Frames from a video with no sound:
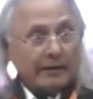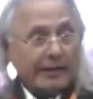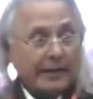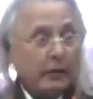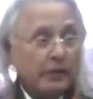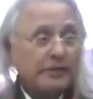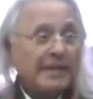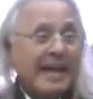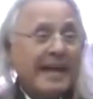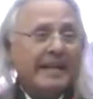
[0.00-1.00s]
He was
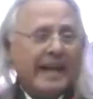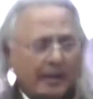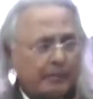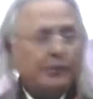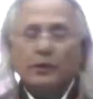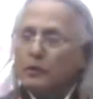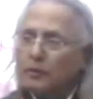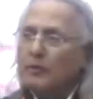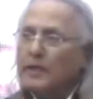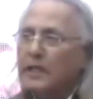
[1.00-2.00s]
an
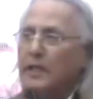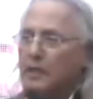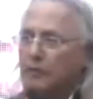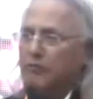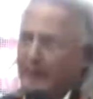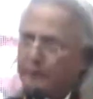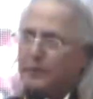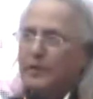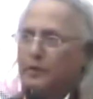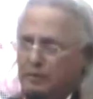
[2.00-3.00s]
absolutely
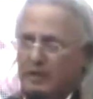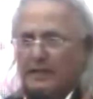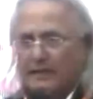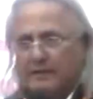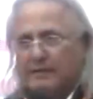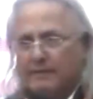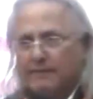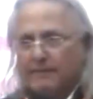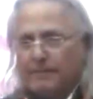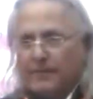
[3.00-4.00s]
irreverent critic.
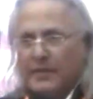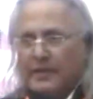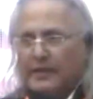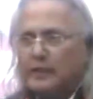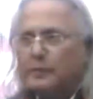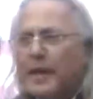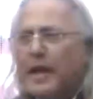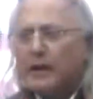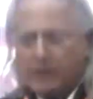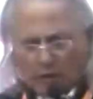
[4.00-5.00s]
He
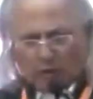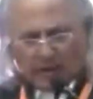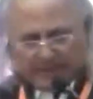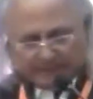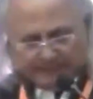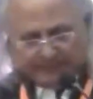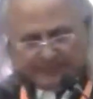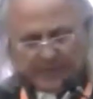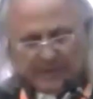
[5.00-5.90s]
spared no one.